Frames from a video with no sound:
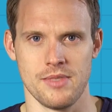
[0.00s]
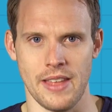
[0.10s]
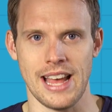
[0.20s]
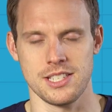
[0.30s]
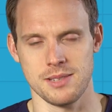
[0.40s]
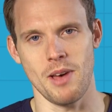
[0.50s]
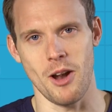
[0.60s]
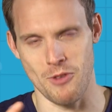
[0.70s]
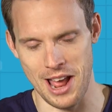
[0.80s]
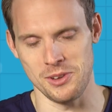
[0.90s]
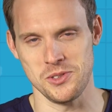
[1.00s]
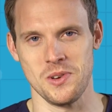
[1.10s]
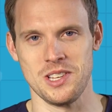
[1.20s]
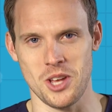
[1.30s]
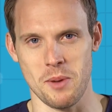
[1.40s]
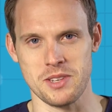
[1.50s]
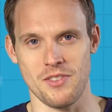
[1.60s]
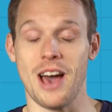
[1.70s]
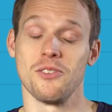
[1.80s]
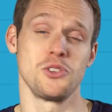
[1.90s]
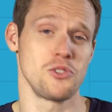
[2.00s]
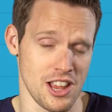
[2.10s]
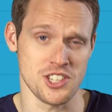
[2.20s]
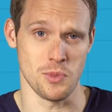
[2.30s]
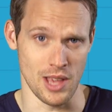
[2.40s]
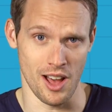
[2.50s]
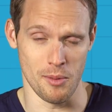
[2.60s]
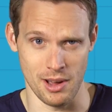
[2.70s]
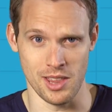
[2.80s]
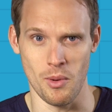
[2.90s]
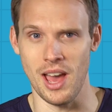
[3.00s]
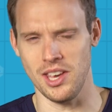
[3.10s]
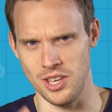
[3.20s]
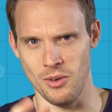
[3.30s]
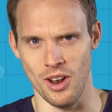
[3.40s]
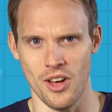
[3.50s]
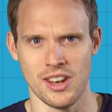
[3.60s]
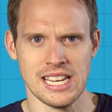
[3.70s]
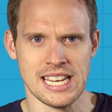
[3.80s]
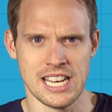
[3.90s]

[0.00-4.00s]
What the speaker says: Now that's arousal in terms of how stressed we are, by the way, you lot,